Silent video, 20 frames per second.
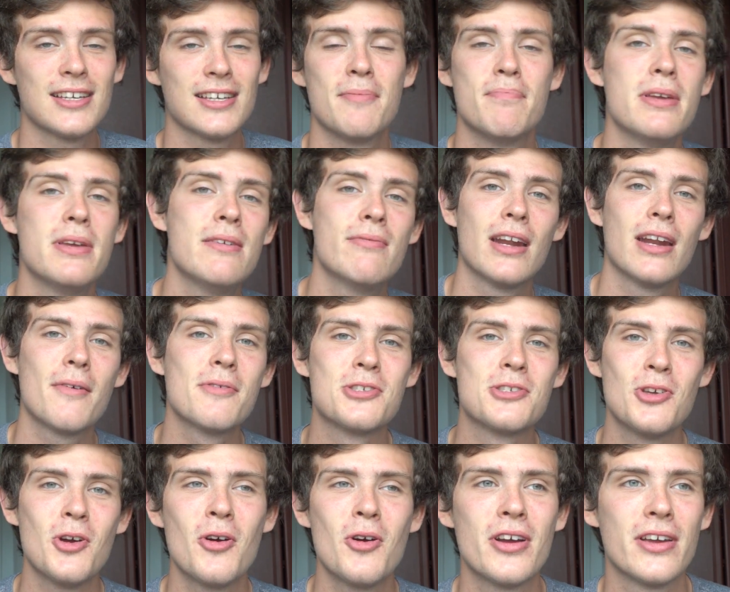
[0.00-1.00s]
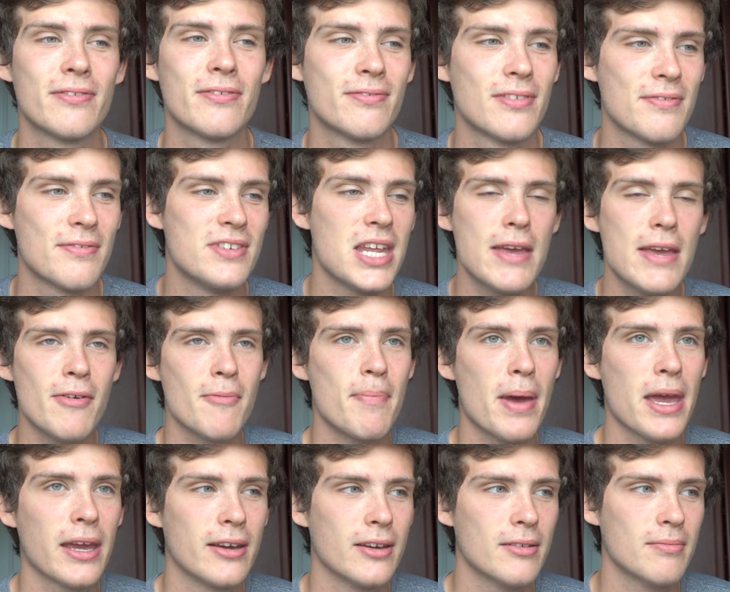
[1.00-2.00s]
Like me when I was young, if David
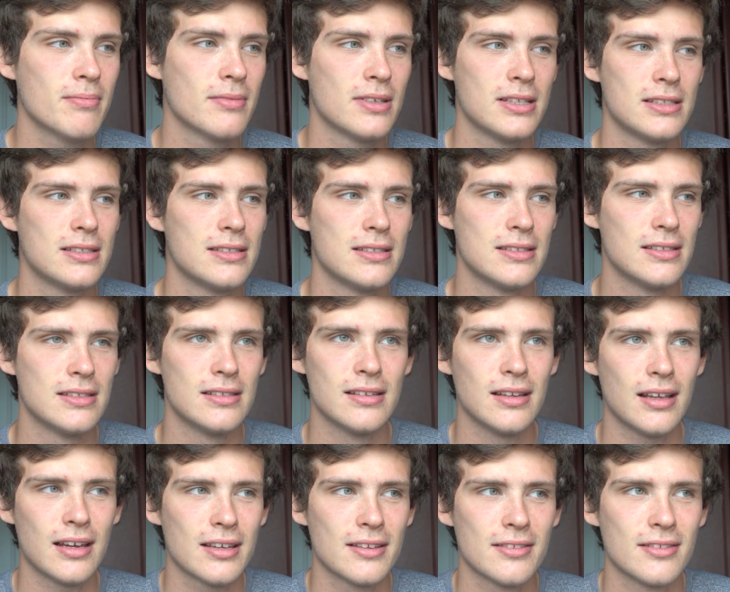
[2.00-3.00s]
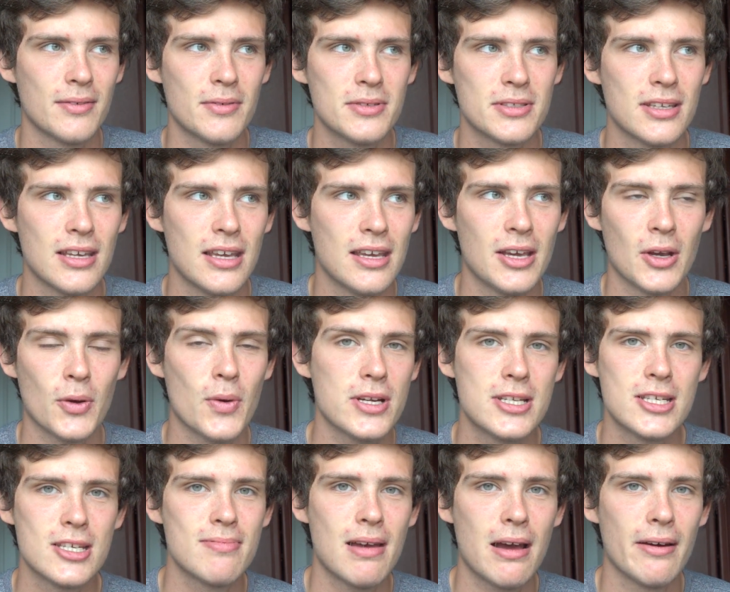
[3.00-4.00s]
Beckham and like there was
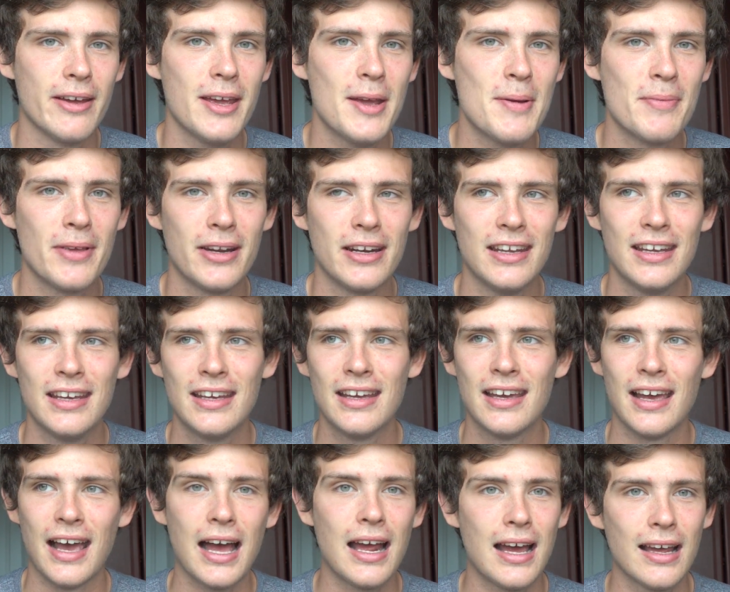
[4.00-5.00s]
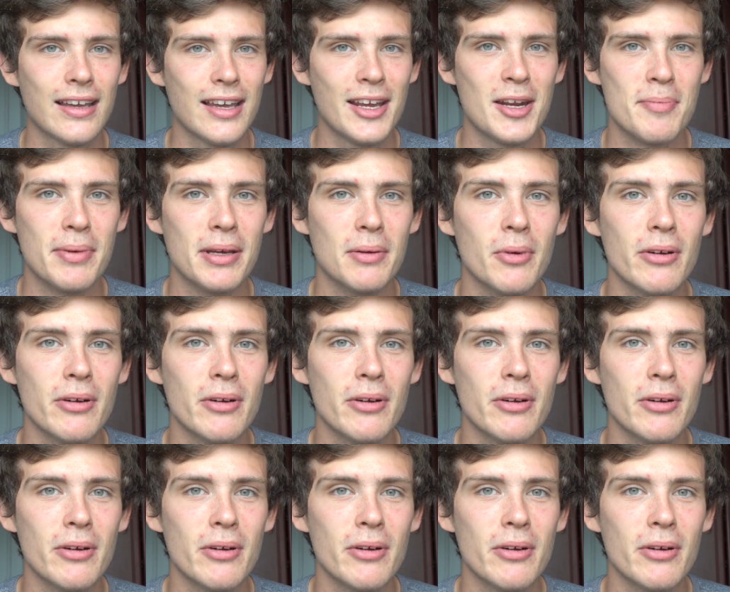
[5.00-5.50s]
questions about him, then I get a bit